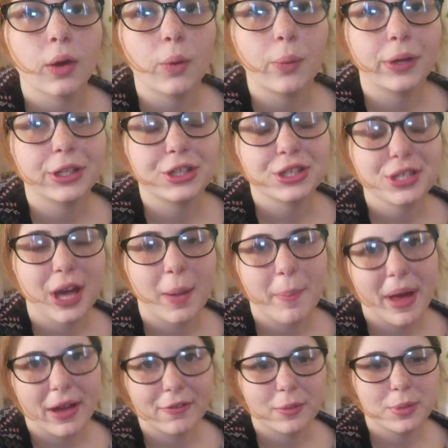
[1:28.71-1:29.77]
We just got
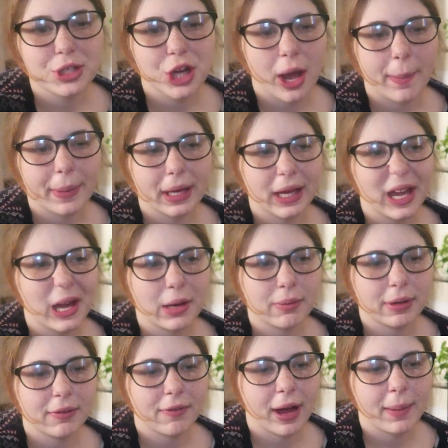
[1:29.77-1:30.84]
back from shopping and
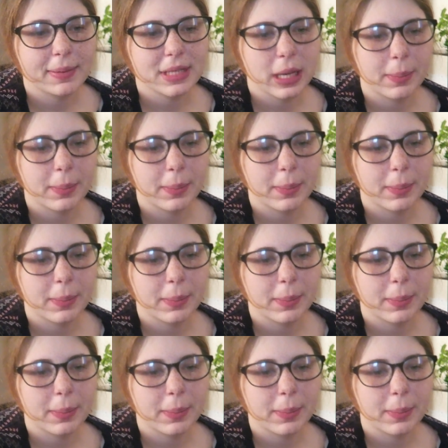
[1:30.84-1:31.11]
we wrapped